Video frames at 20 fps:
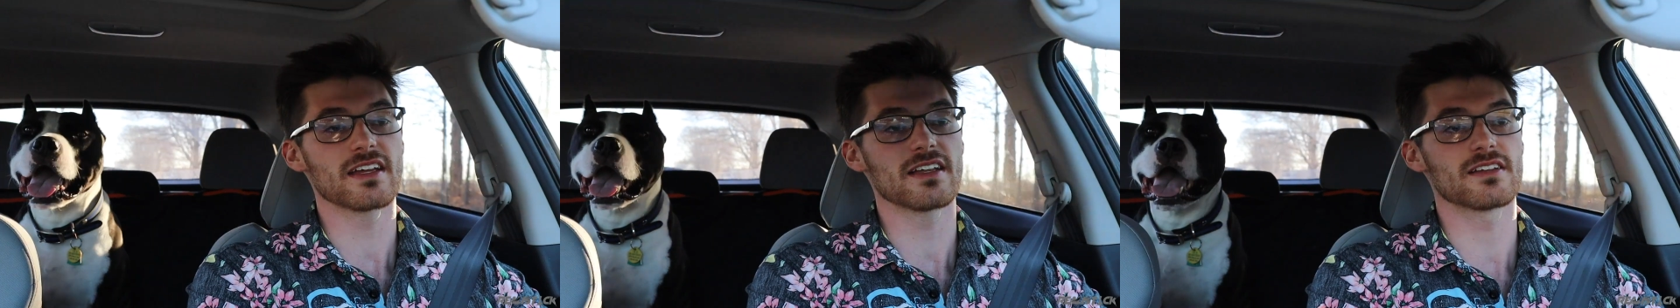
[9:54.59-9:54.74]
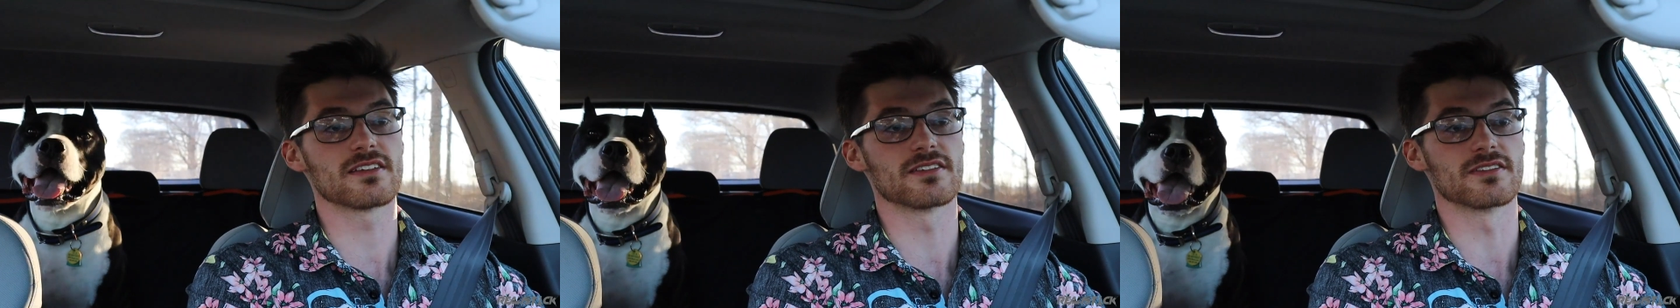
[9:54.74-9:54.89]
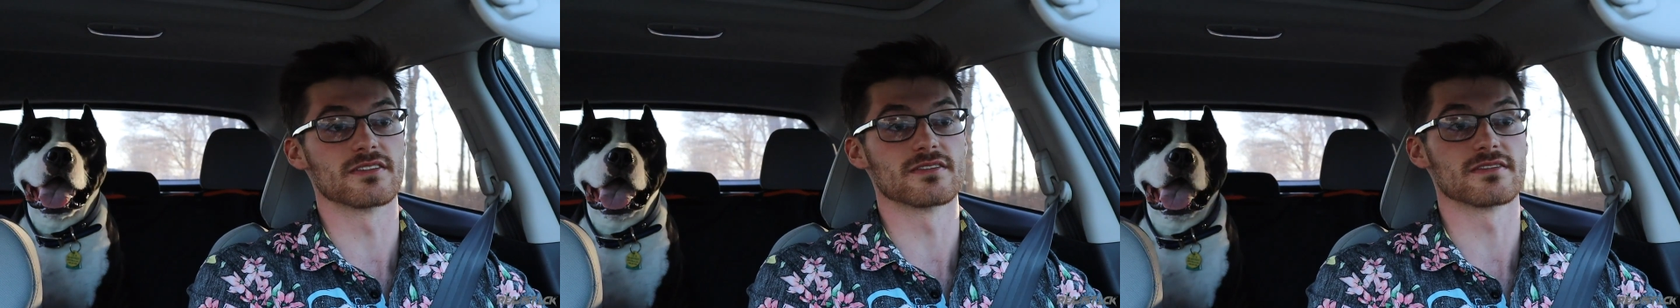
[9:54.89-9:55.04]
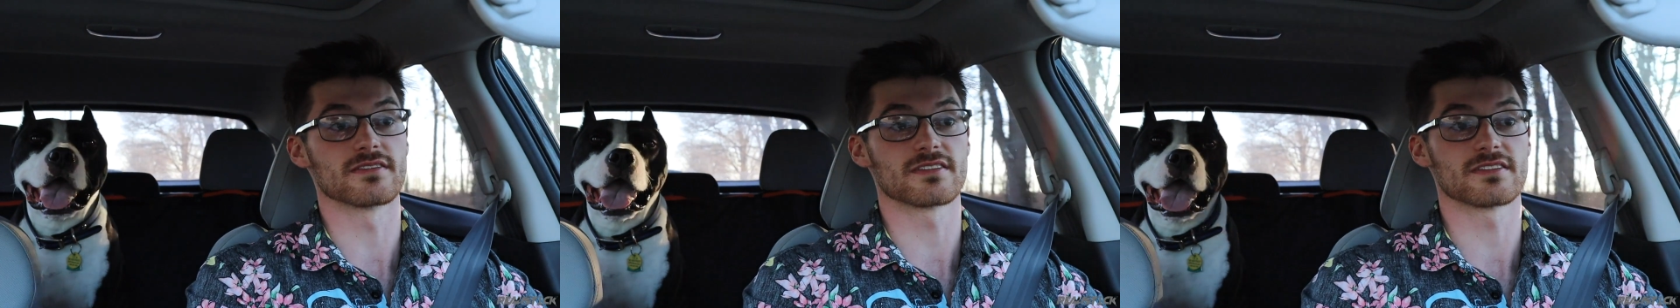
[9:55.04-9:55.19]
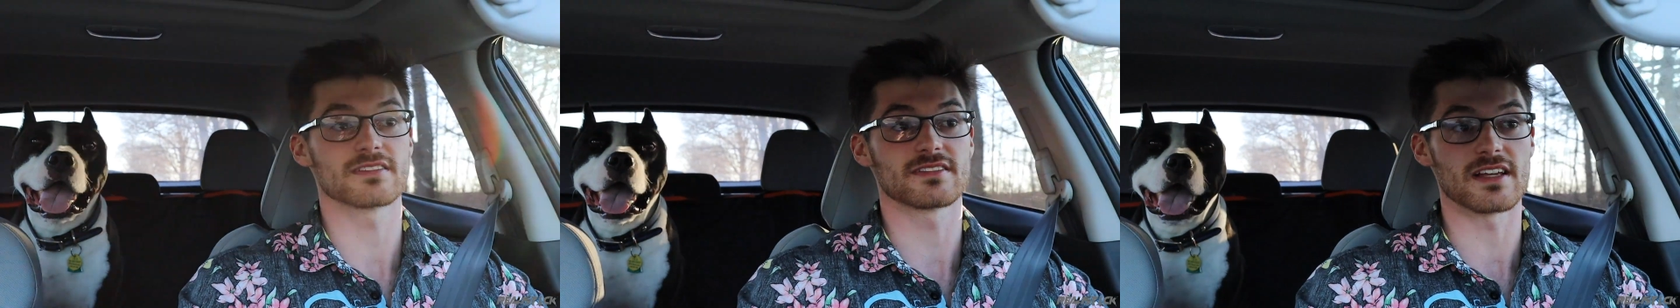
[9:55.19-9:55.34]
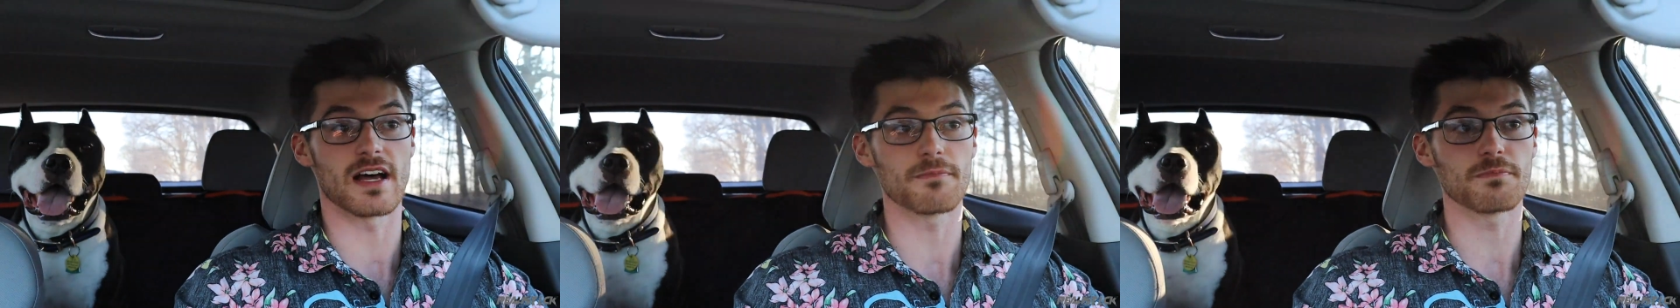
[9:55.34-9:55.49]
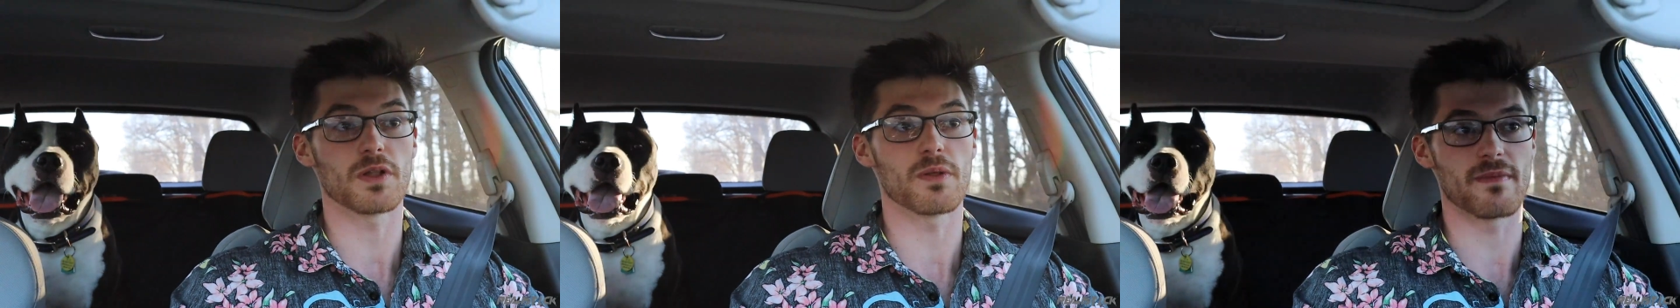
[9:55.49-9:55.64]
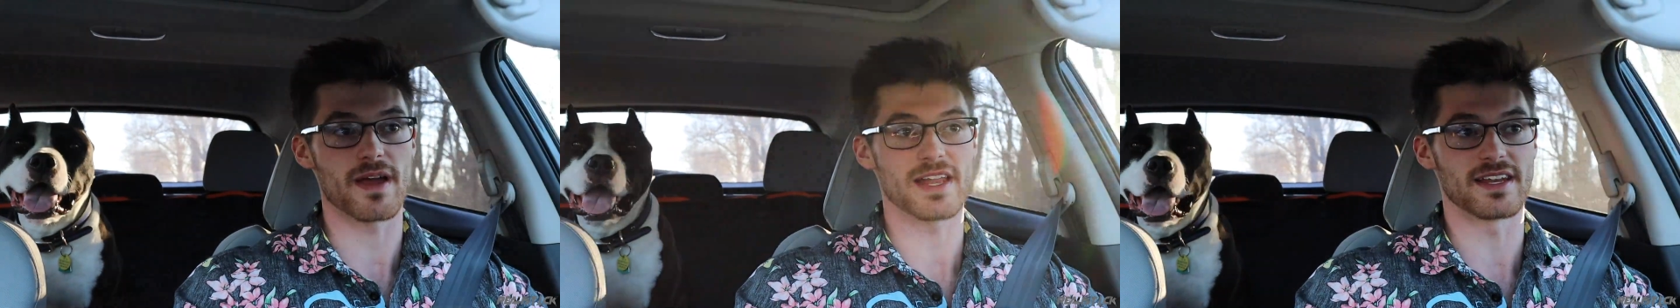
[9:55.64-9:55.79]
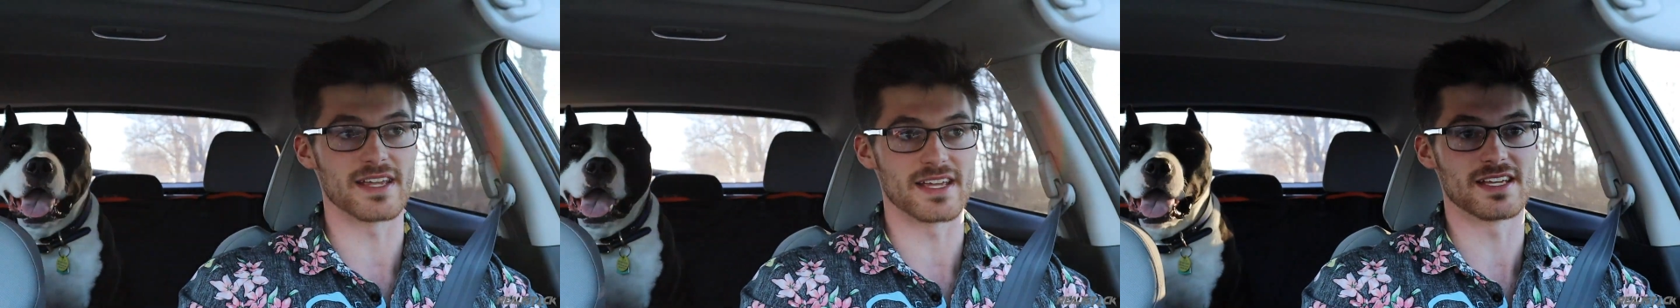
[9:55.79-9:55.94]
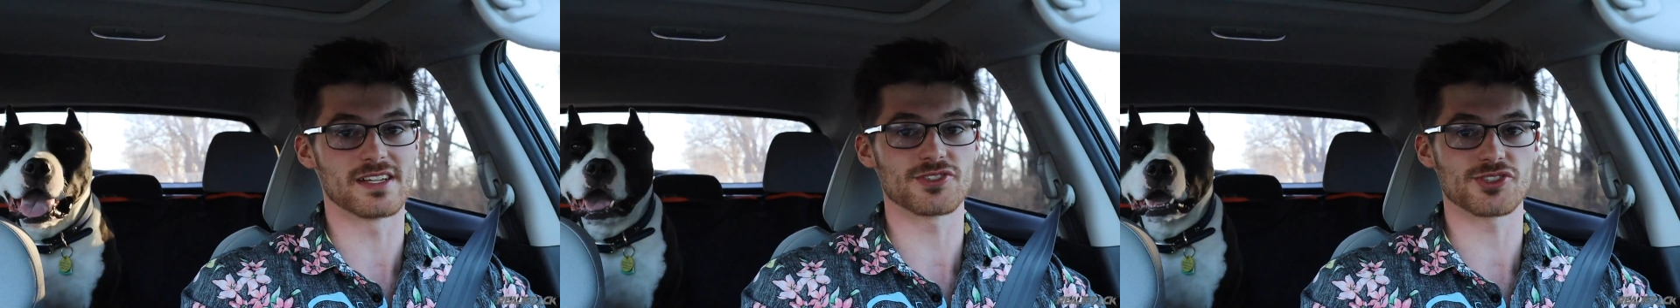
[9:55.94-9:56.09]
can
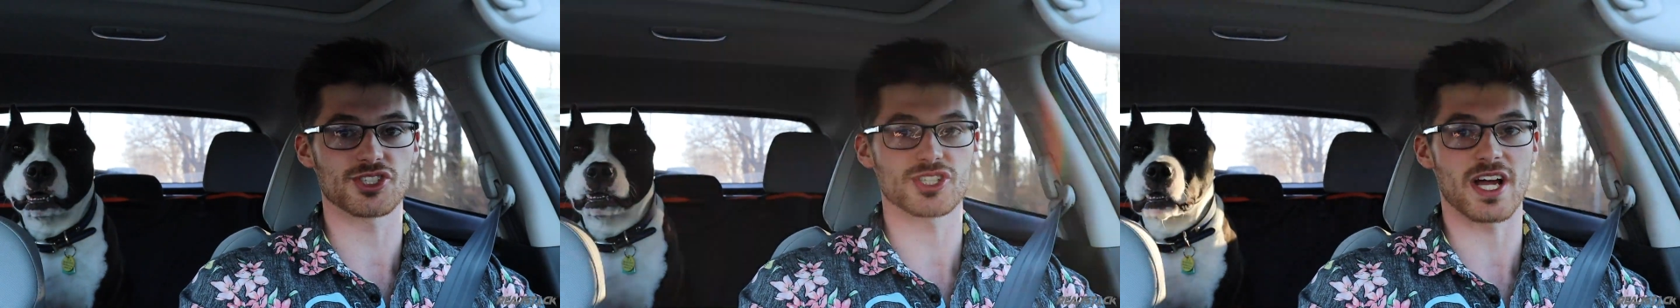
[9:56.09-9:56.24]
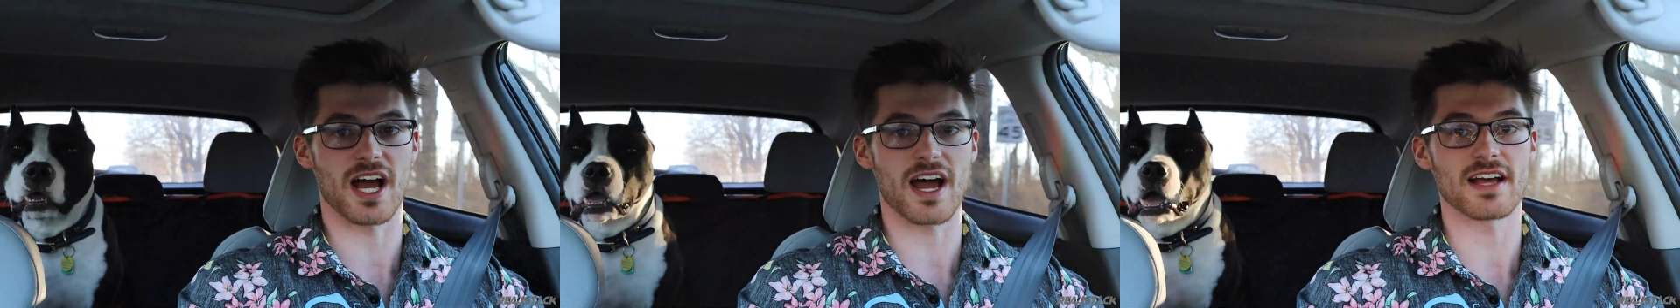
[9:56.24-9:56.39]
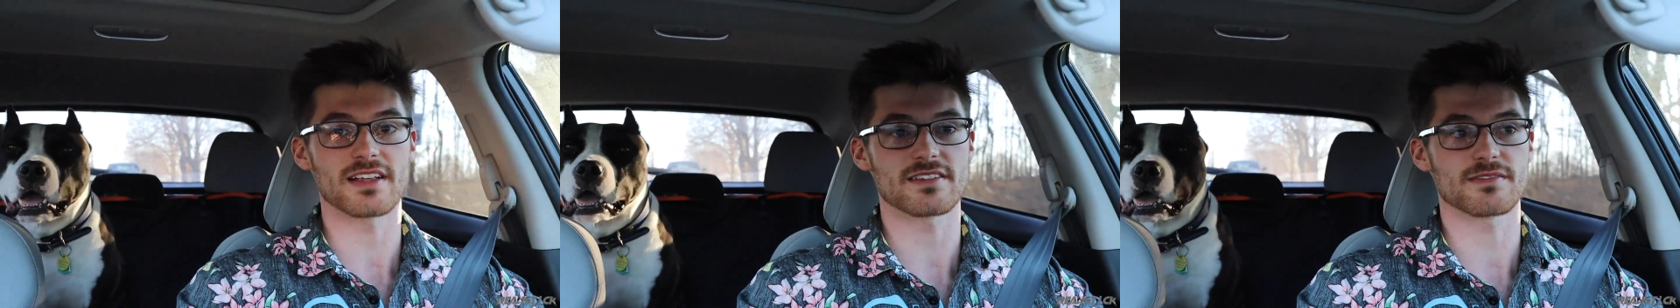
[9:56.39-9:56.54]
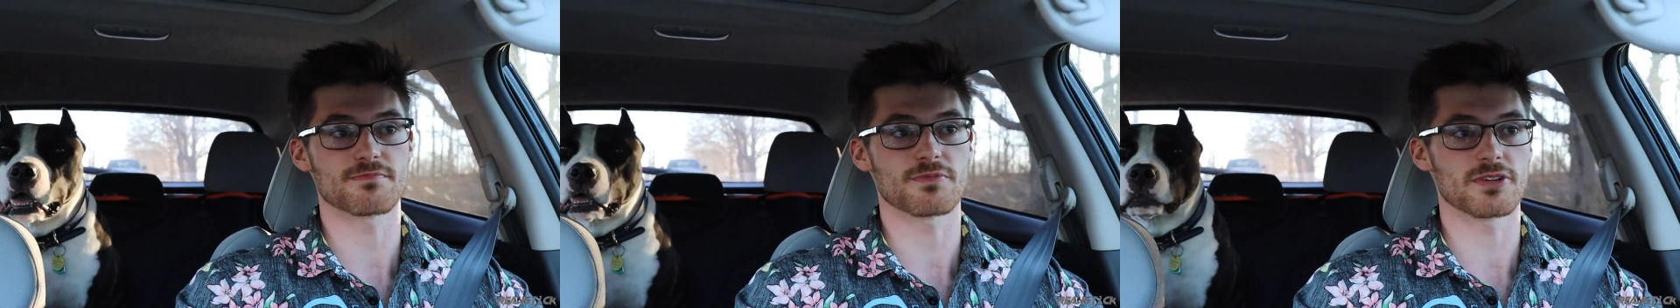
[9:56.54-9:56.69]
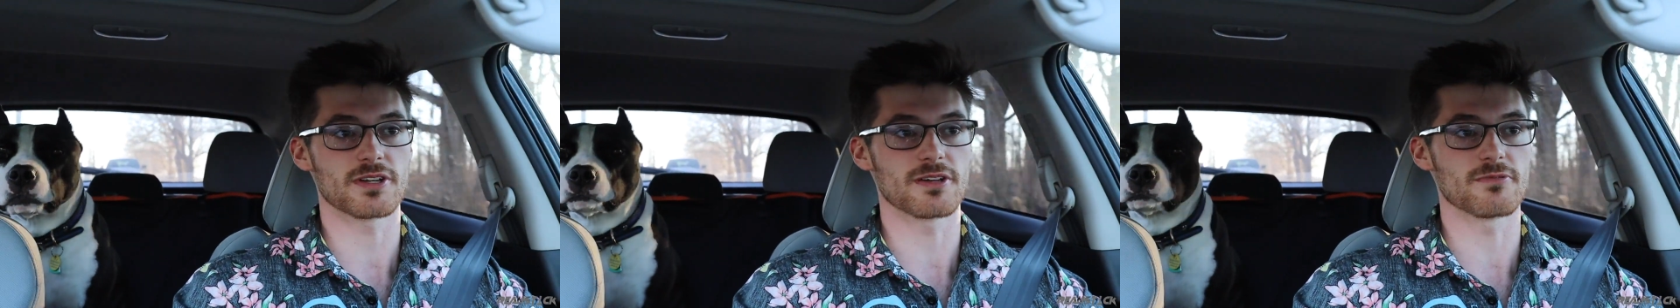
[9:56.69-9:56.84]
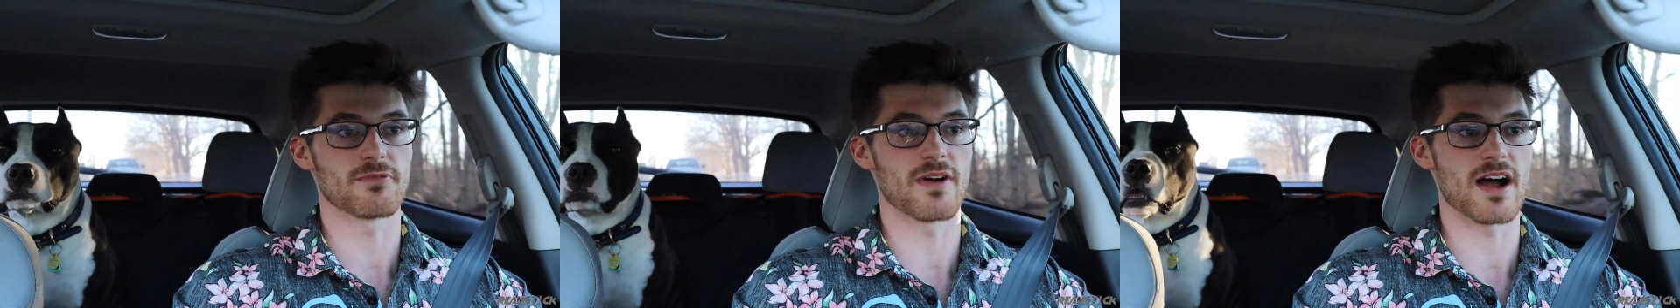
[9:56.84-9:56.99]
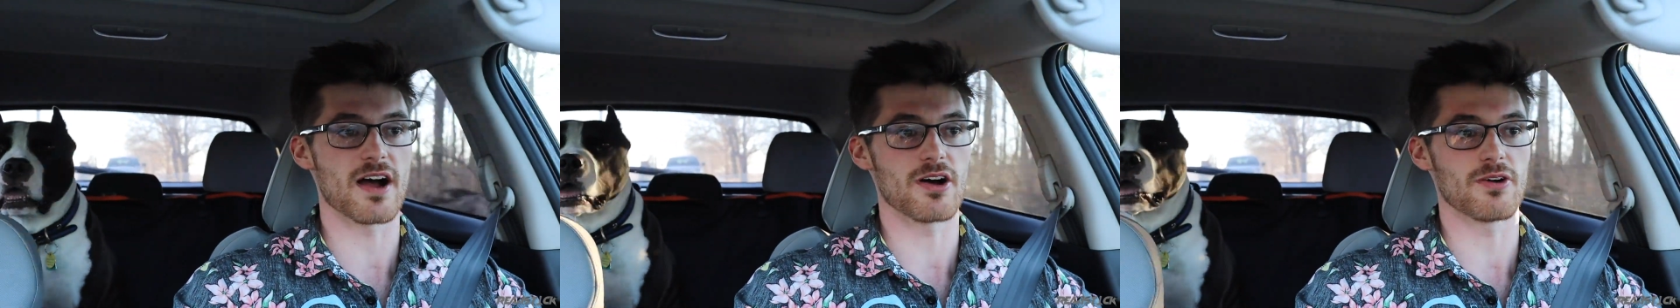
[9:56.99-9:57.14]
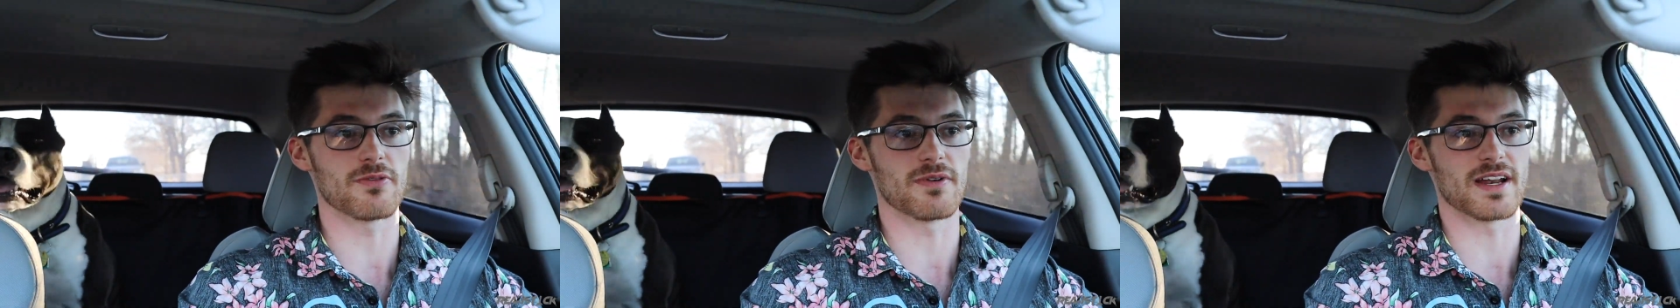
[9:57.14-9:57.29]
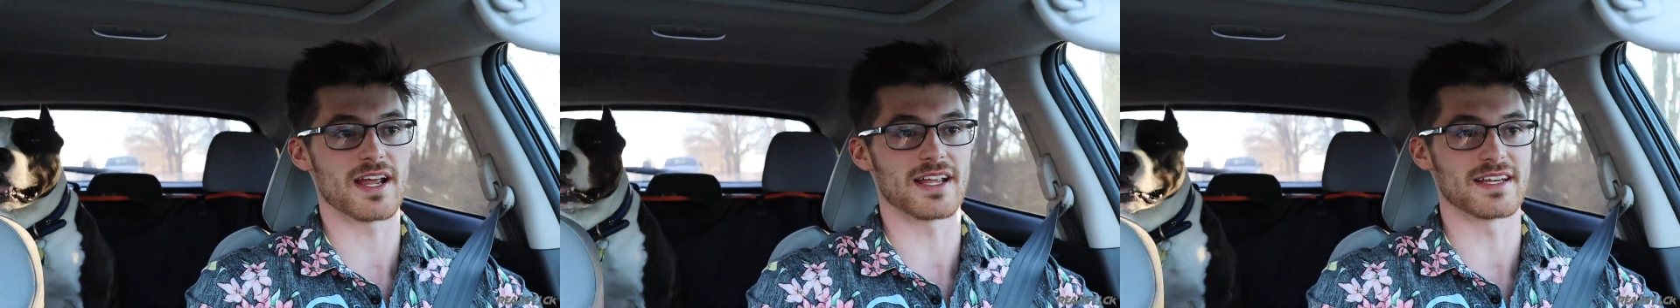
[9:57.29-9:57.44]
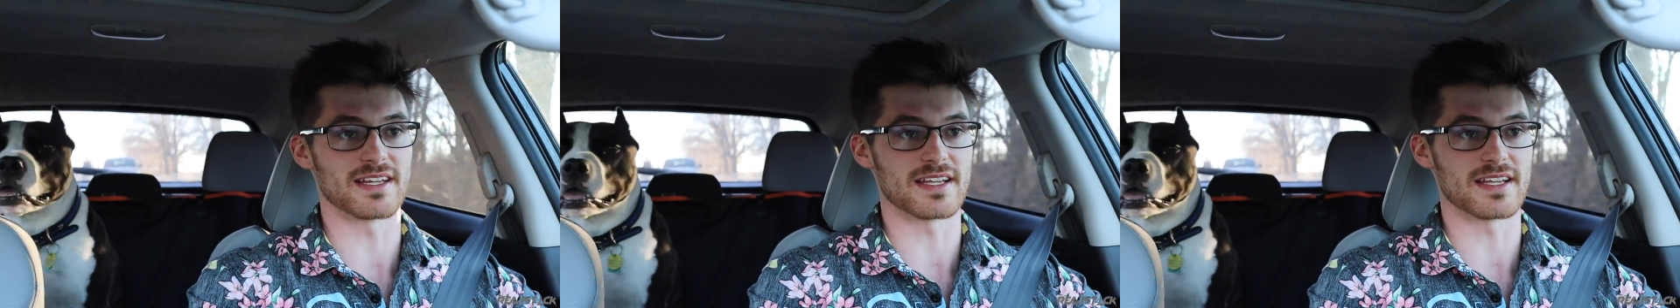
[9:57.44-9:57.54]
supplement in shots pretty well when I